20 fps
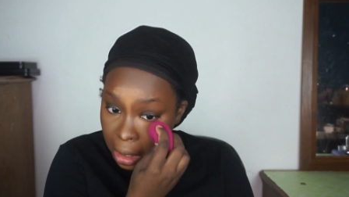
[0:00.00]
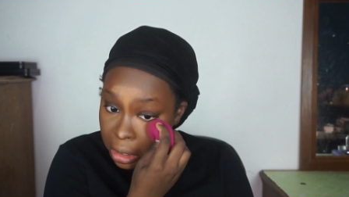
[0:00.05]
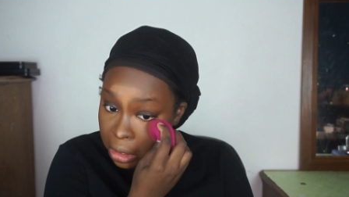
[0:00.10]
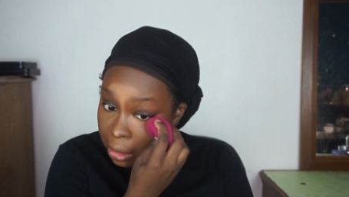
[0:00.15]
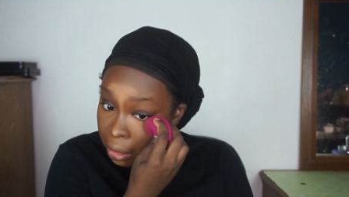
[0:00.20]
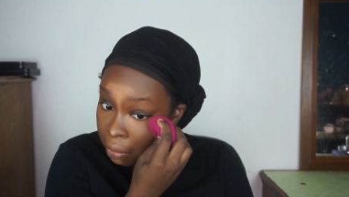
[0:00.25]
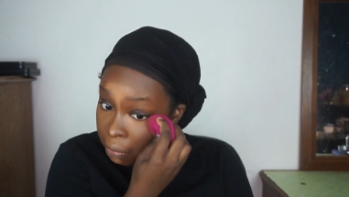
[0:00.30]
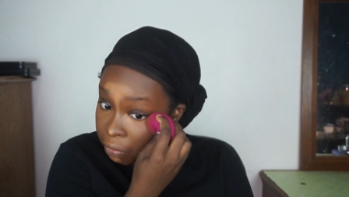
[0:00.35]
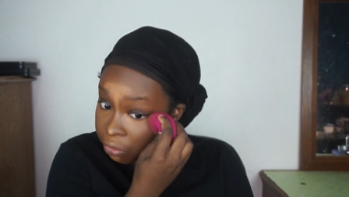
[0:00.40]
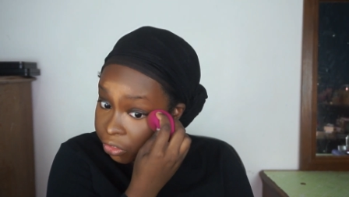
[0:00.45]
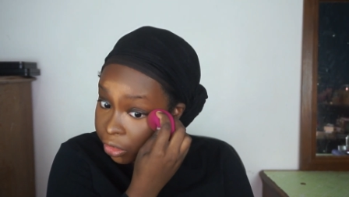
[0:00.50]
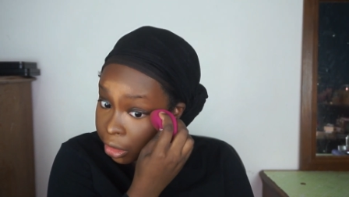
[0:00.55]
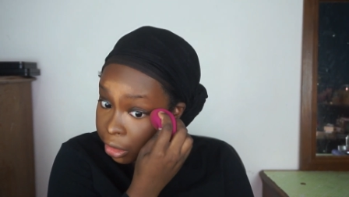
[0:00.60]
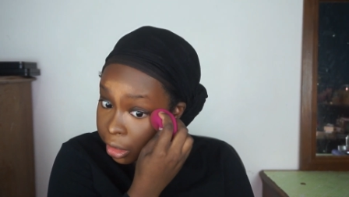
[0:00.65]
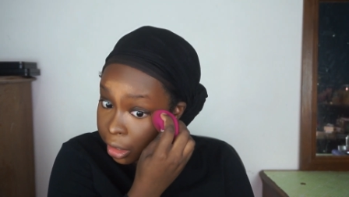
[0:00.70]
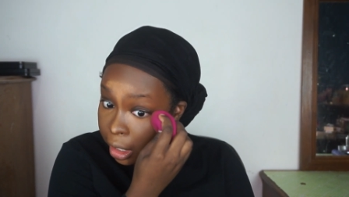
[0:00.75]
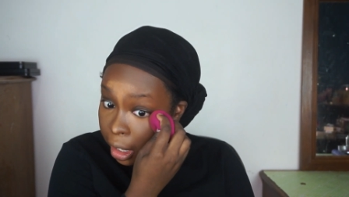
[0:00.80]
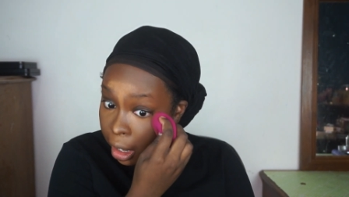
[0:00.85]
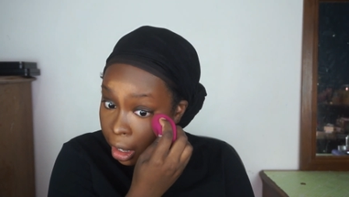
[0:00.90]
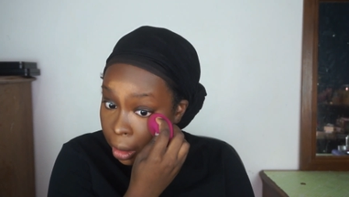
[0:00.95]
so I'm
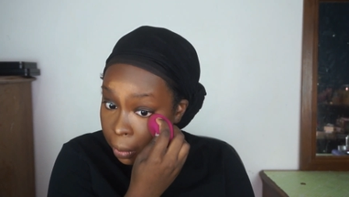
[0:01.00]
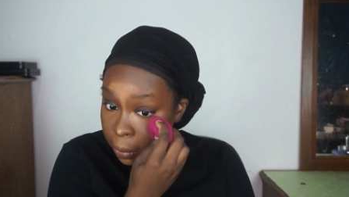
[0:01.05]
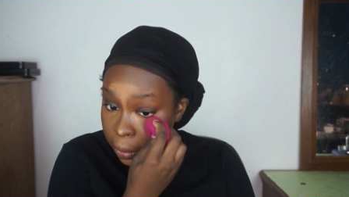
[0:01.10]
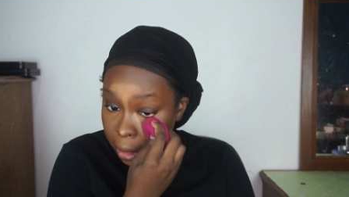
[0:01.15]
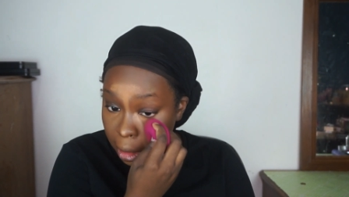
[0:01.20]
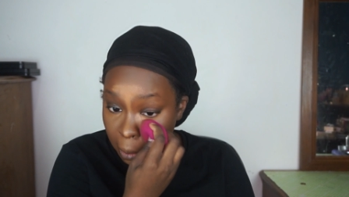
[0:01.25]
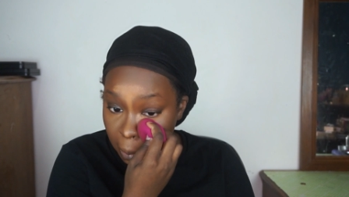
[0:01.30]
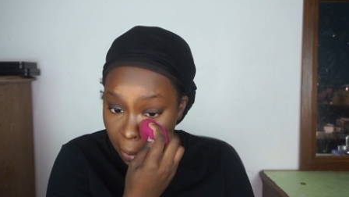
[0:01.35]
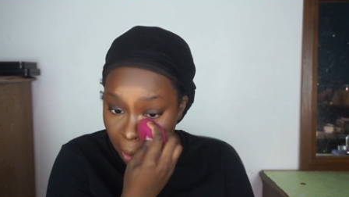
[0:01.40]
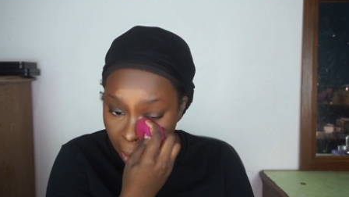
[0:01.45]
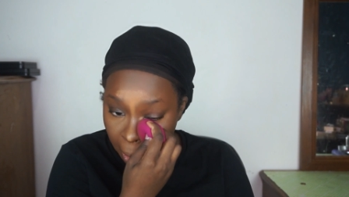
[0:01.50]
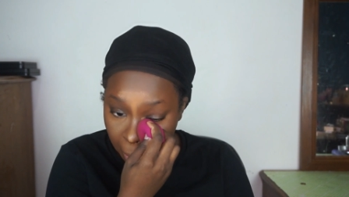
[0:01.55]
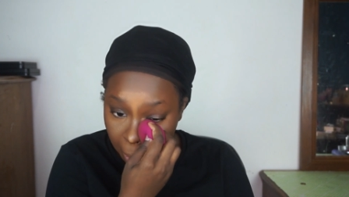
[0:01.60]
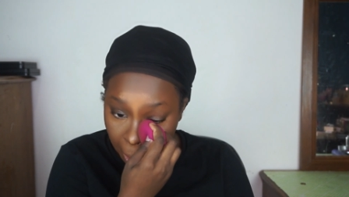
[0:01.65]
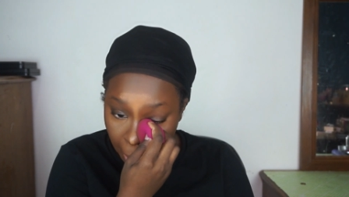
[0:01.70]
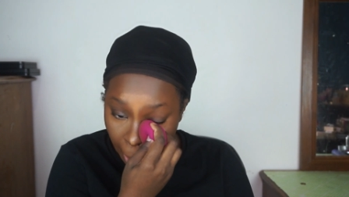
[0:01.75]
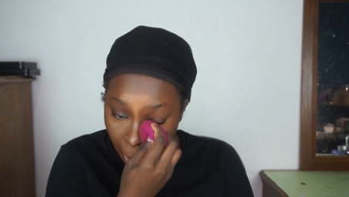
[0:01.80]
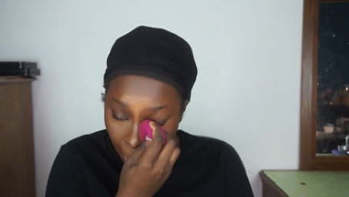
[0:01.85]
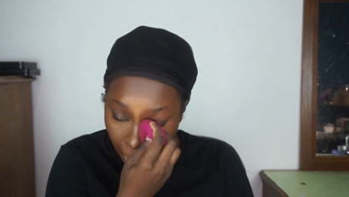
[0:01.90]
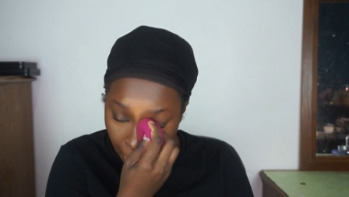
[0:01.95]
very happy about
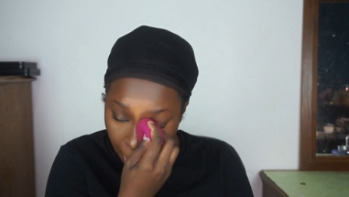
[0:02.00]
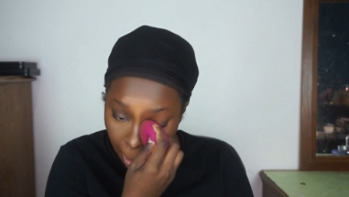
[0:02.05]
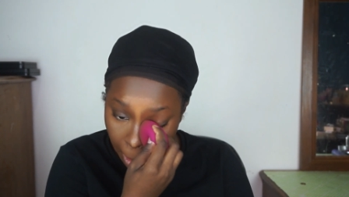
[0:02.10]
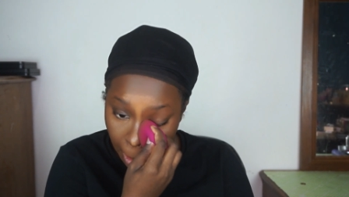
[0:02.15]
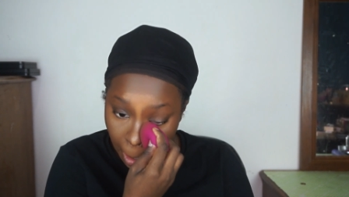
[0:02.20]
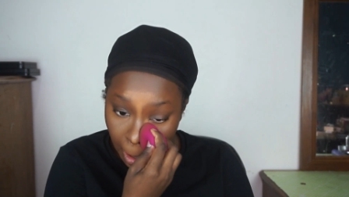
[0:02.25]
that.